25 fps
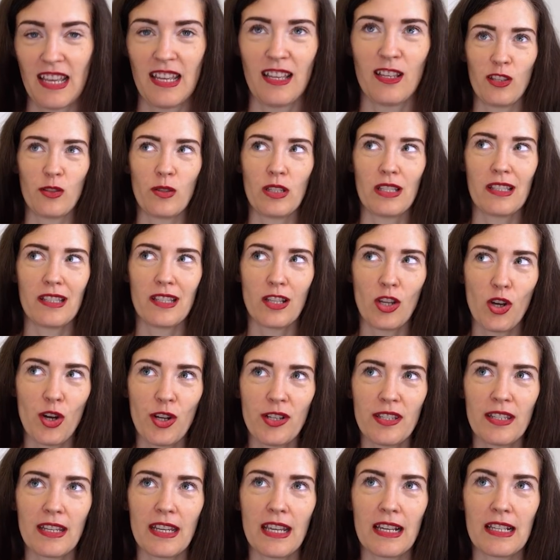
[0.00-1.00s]
So it's
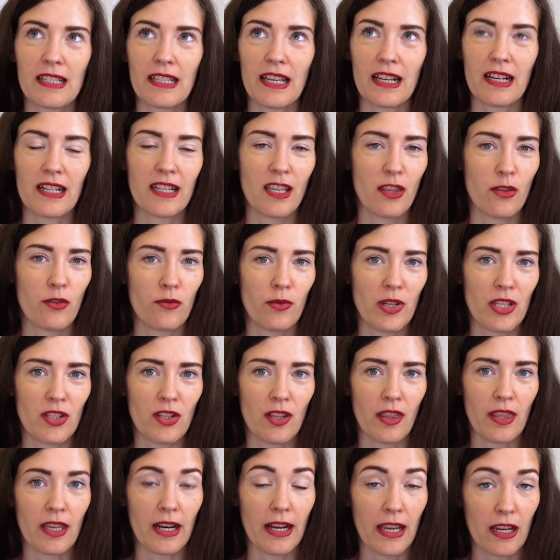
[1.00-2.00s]
not exactly the
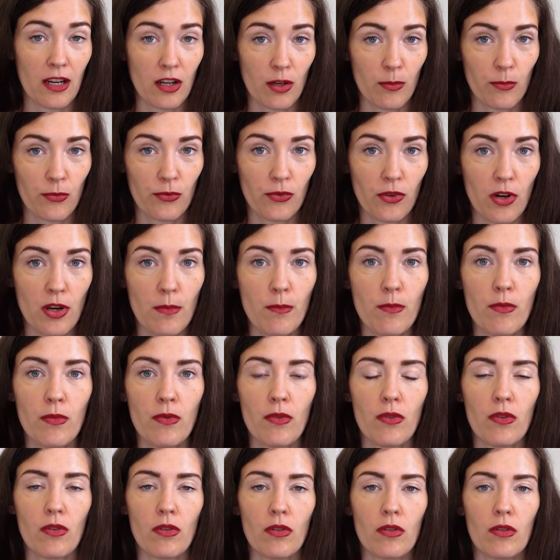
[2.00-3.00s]
region that I come
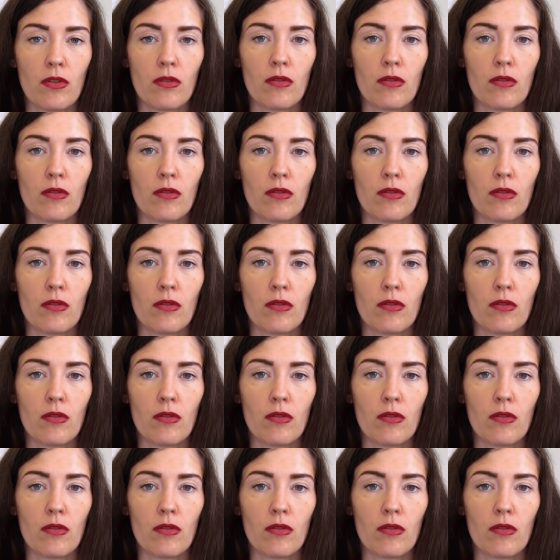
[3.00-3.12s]
from.